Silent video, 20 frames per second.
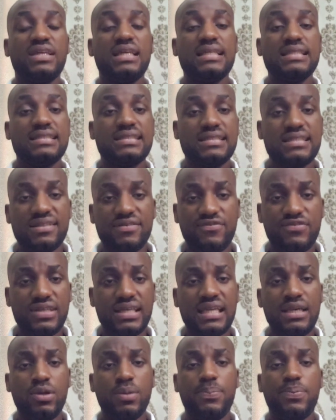a
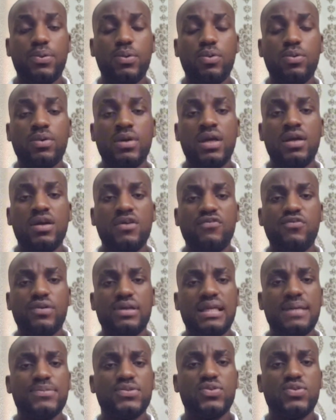severe loophole for them.